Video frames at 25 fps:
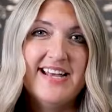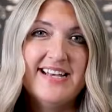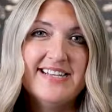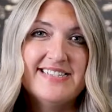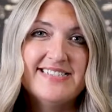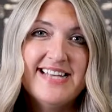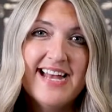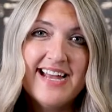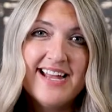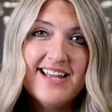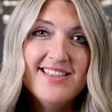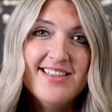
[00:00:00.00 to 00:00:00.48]
a
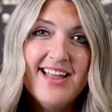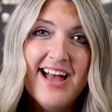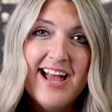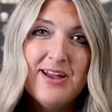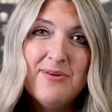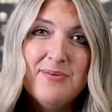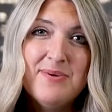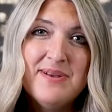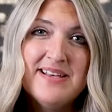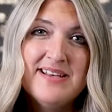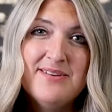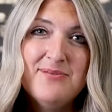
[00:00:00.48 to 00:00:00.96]
second lie
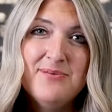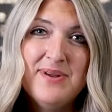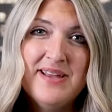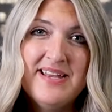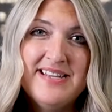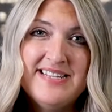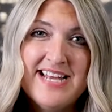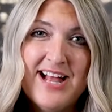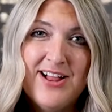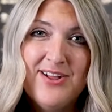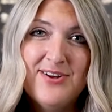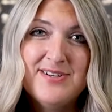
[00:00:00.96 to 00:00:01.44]
we
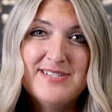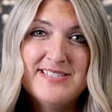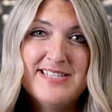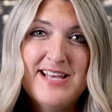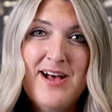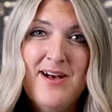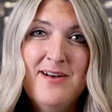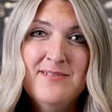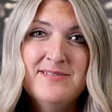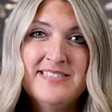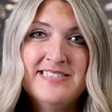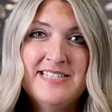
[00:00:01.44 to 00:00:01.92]
tell
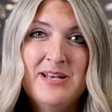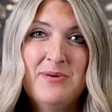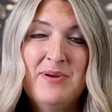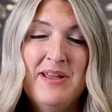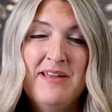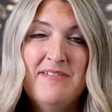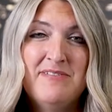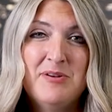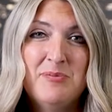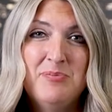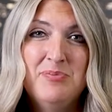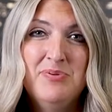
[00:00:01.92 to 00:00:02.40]
ourselves is that we
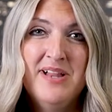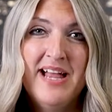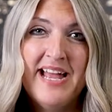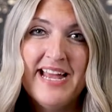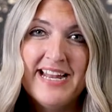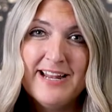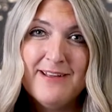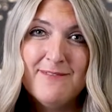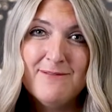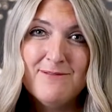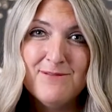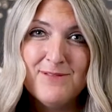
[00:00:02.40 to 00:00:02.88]
have to
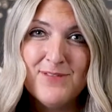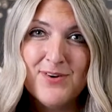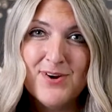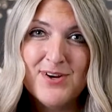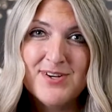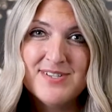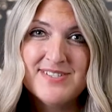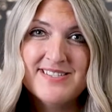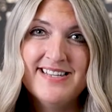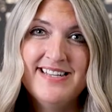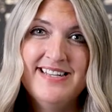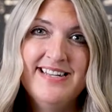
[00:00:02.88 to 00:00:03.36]
plan it
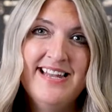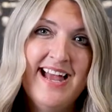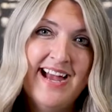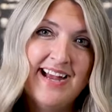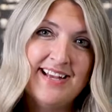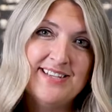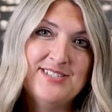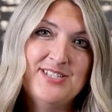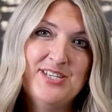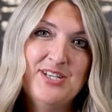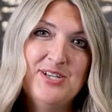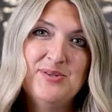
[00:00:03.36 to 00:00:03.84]
first and then
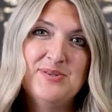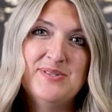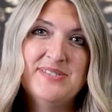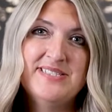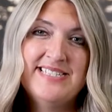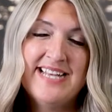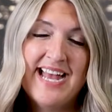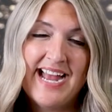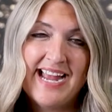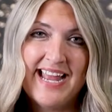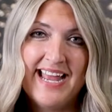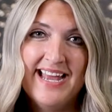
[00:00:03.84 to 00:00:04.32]
execute
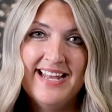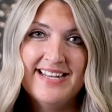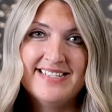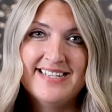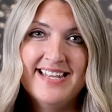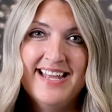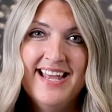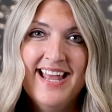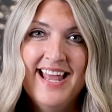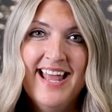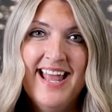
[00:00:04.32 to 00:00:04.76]
second.